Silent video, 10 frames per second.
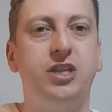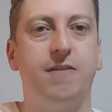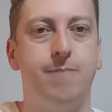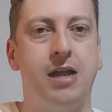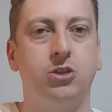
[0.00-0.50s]

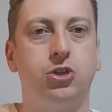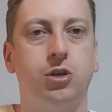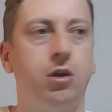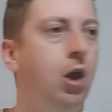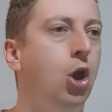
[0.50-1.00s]
Dave
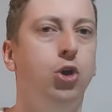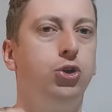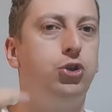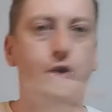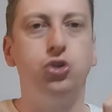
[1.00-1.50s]
Meltzer,
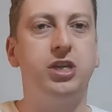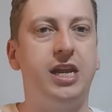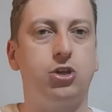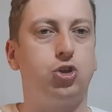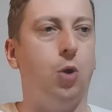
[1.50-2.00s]
use it
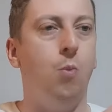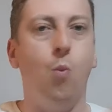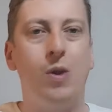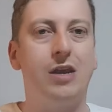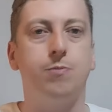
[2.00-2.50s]
as
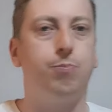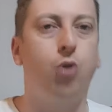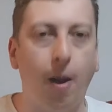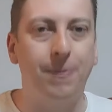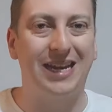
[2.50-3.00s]
some weird
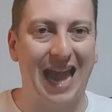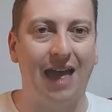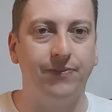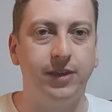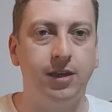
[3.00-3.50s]

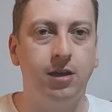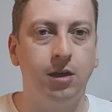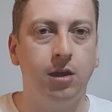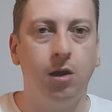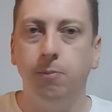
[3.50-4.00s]
propaganda,
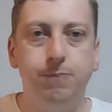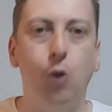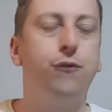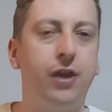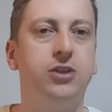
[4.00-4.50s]

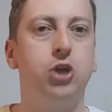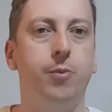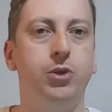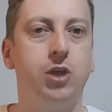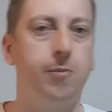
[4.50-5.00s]
both in
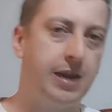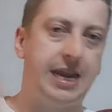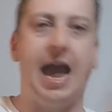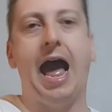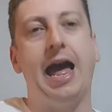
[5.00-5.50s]

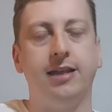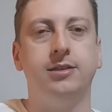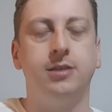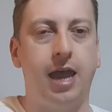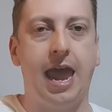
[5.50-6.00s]
WWE
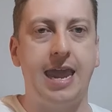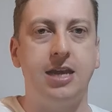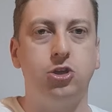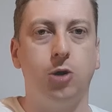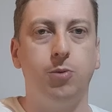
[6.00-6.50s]
and
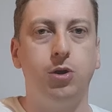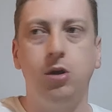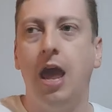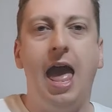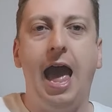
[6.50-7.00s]

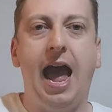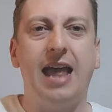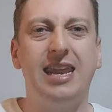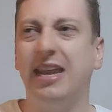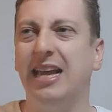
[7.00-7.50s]
AEW,
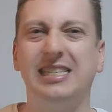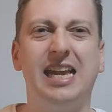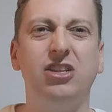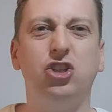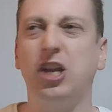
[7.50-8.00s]
and then
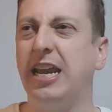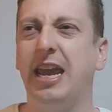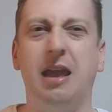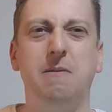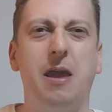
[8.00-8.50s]

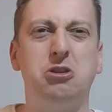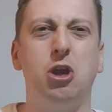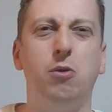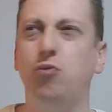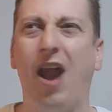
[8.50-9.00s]
essentially
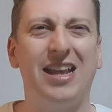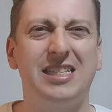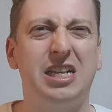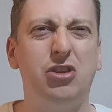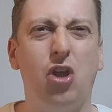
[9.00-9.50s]

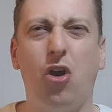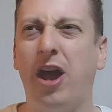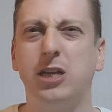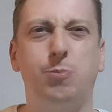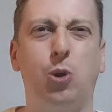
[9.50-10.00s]
wrestling now
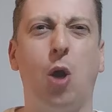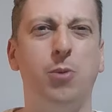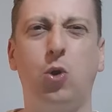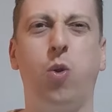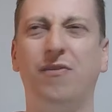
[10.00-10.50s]
has become
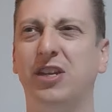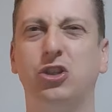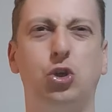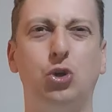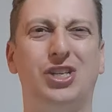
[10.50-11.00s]

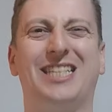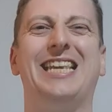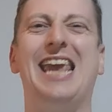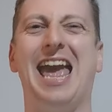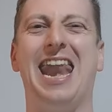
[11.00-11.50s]
equivalent to
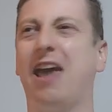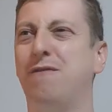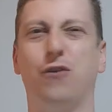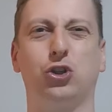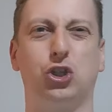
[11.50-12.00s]

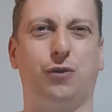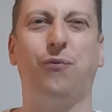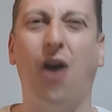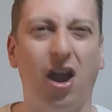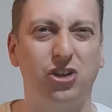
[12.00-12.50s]
CNN versus
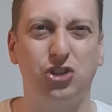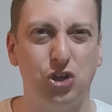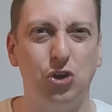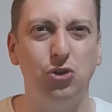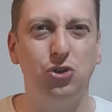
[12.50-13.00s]
Fox
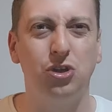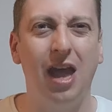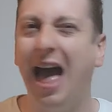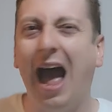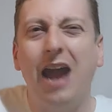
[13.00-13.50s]
News.
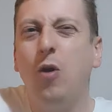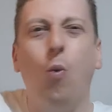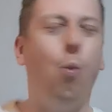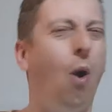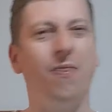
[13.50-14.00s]
I
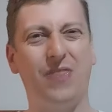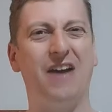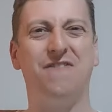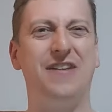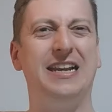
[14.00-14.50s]
don't want
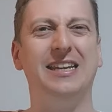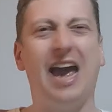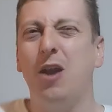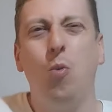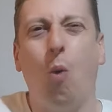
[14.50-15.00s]
that feeling.
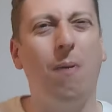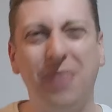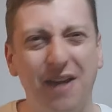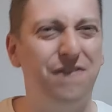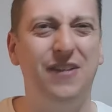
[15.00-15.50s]
I don't want
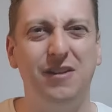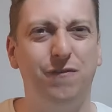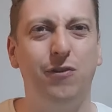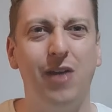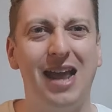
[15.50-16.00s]
that feeling
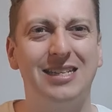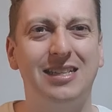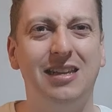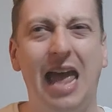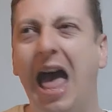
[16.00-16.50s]
for
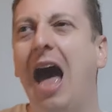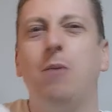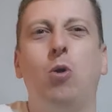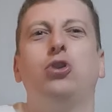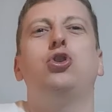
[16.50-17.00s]
wrestling. I
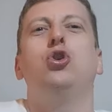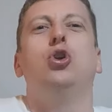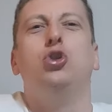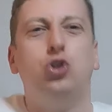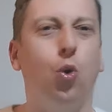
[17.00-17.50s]
want
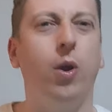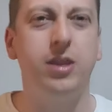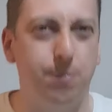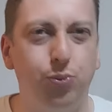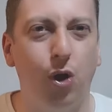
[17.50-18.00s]
to enjoy
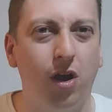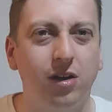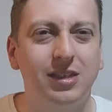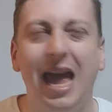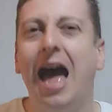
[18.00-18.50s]
the
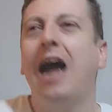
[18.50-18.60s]
product.